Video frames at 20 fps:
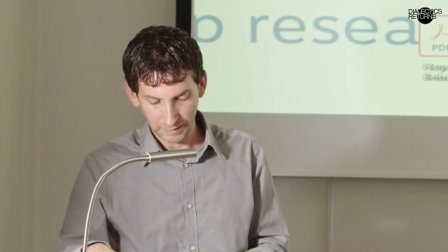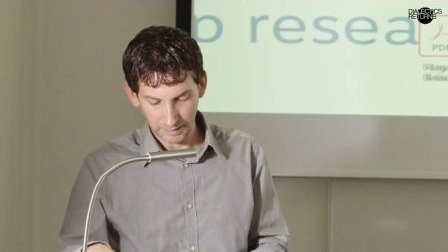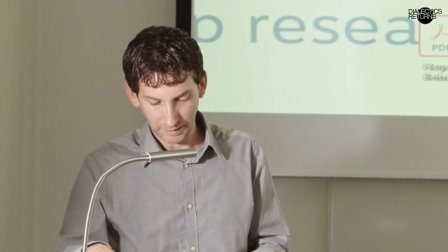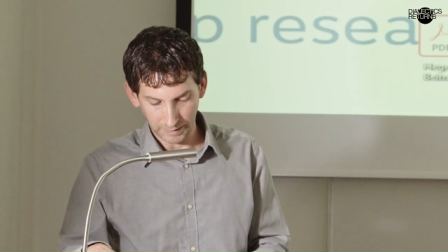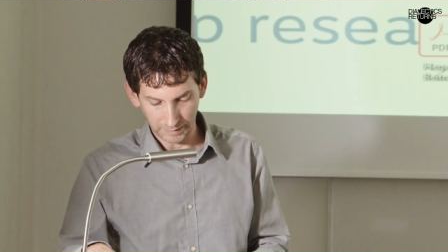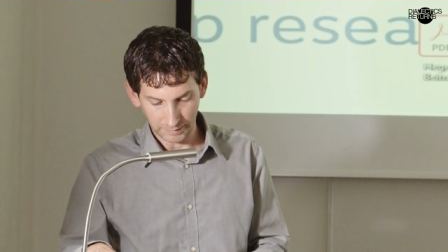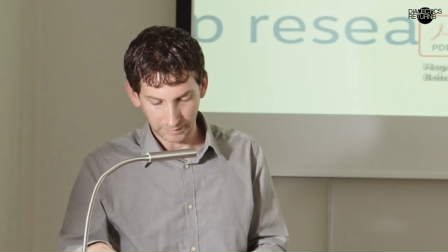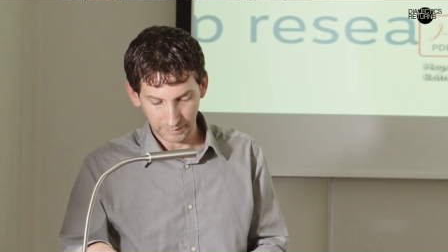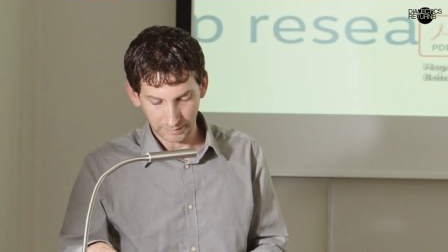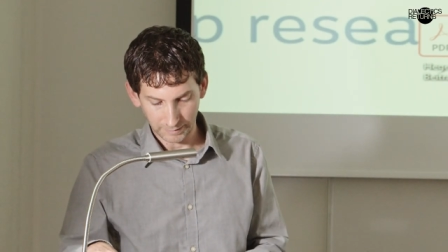
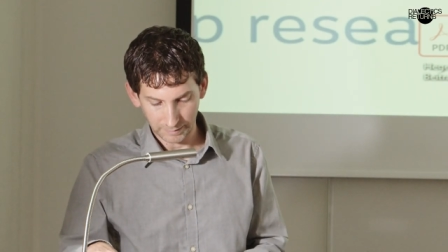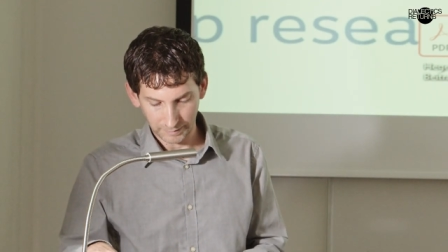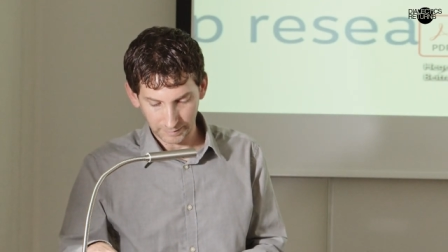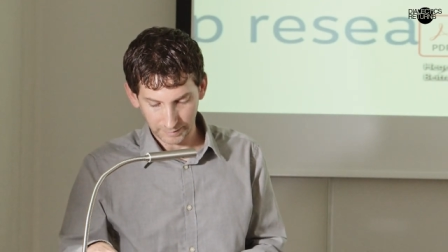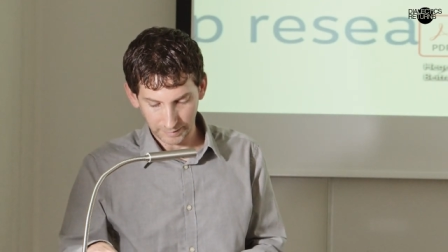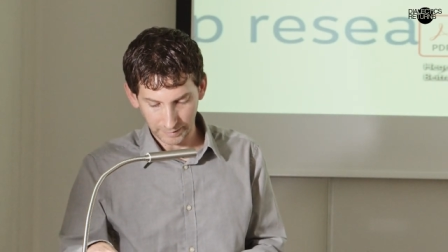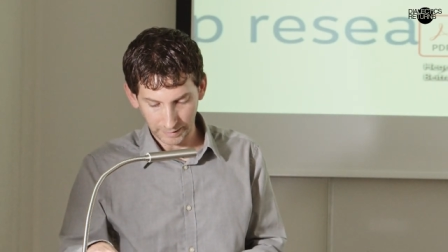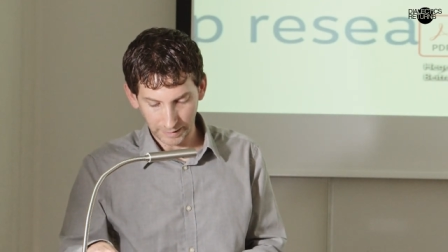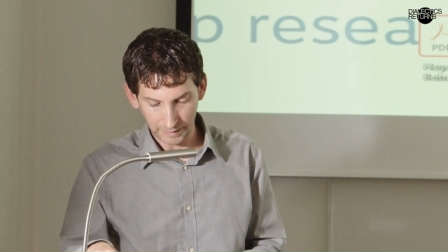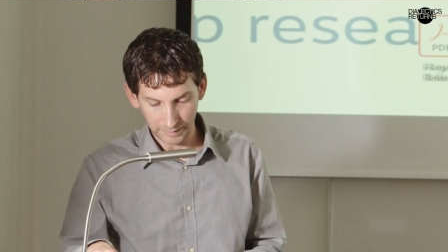has
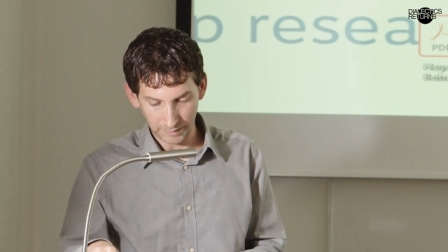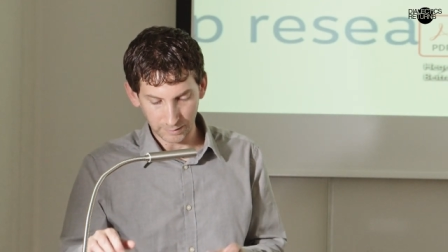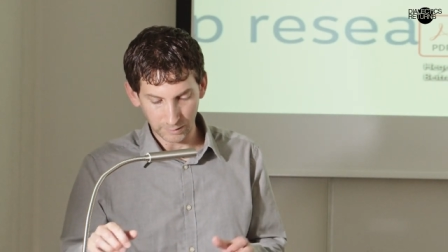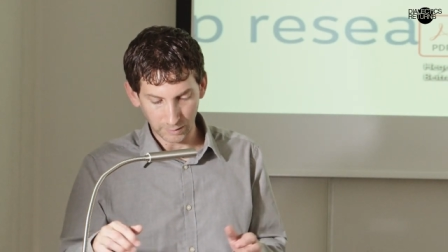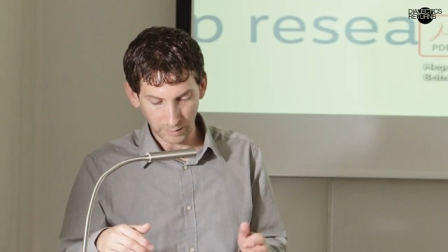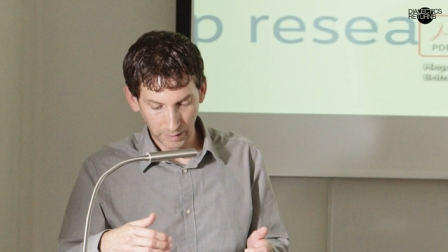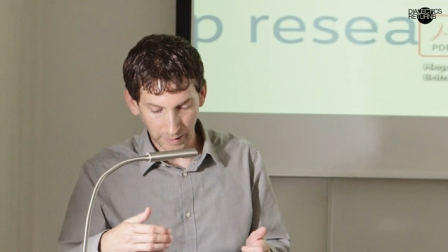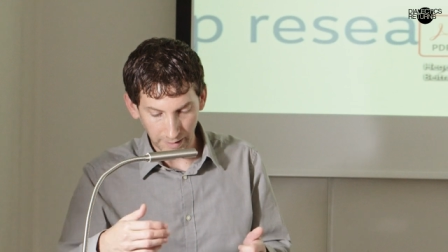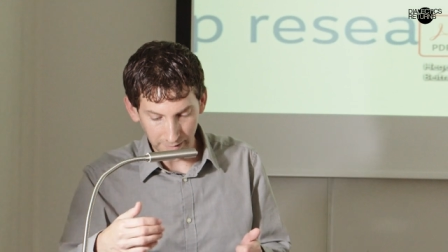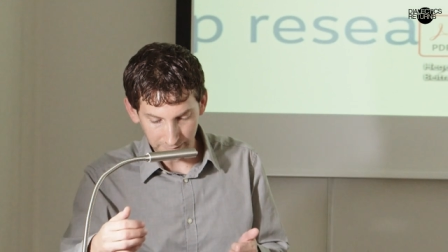ended,
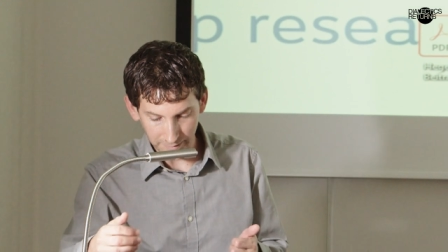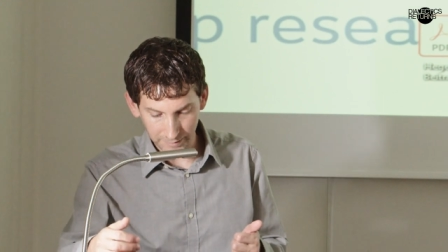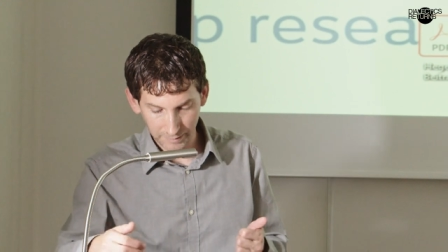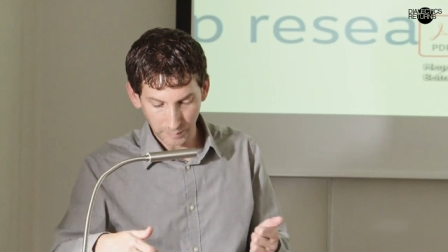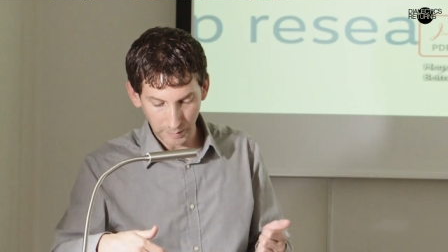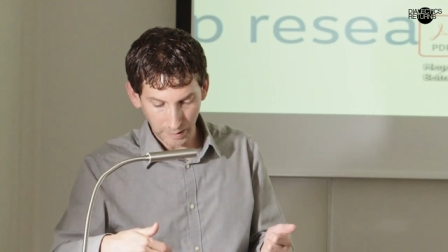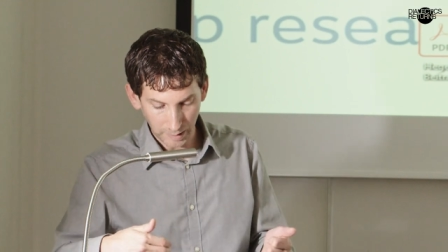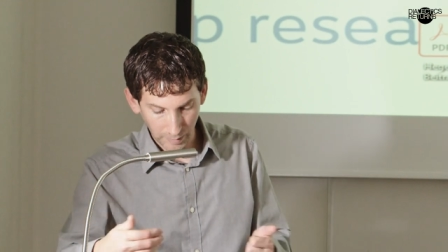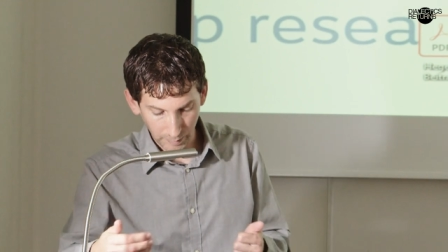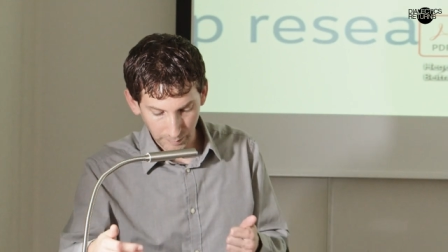or as it's
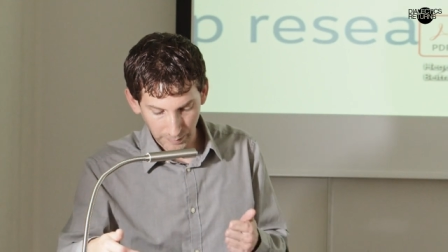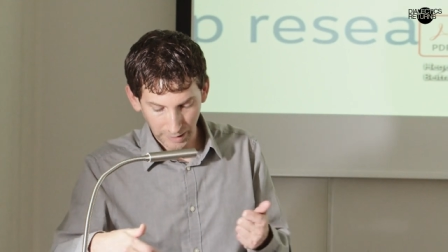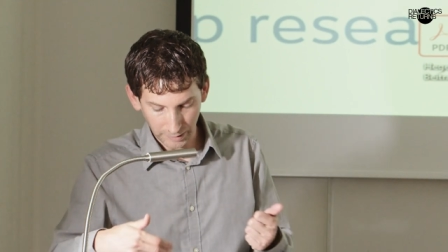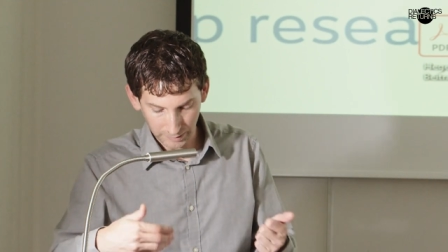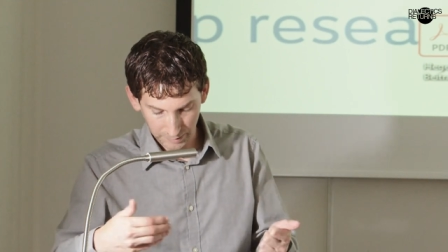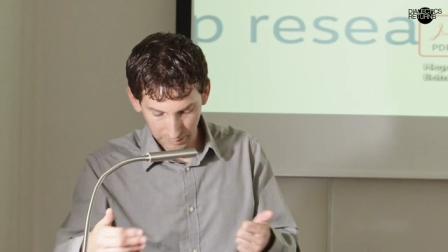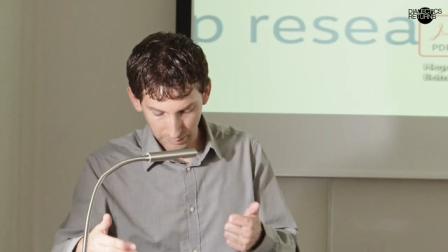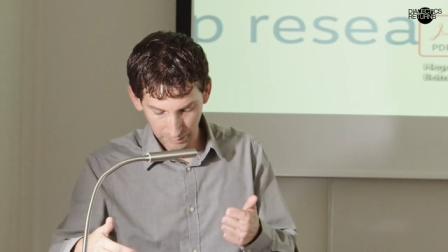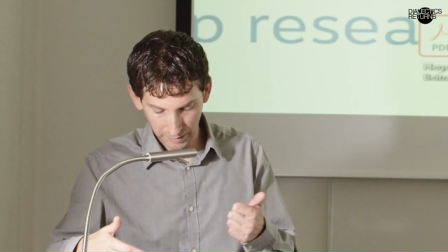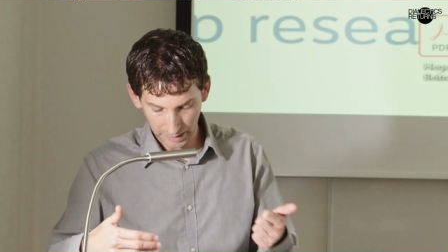
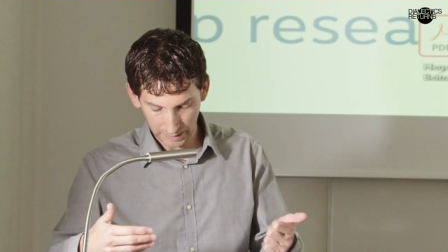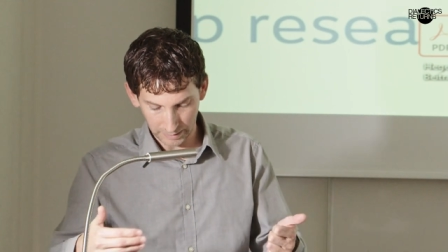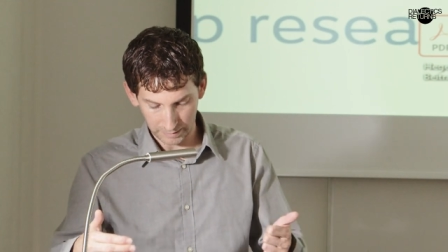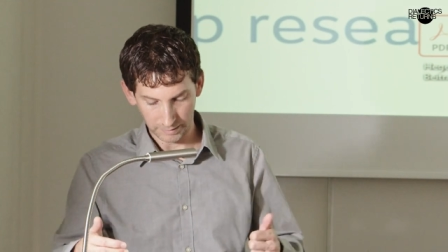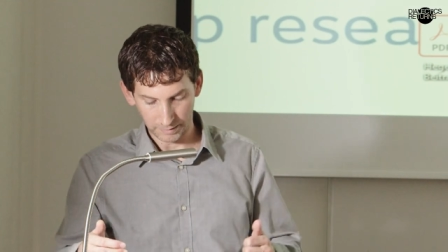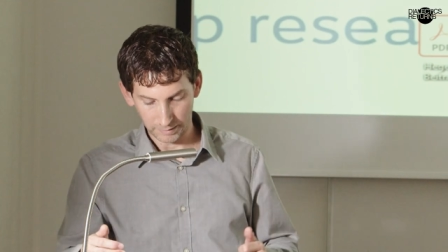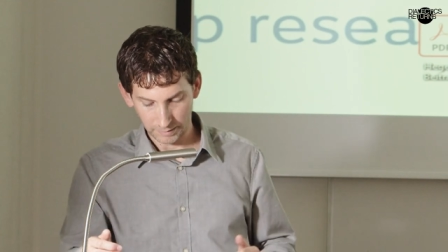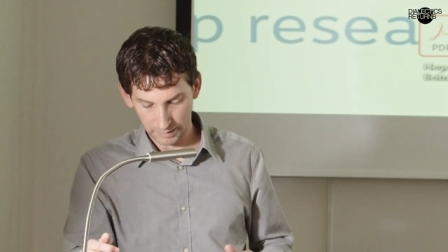about to end.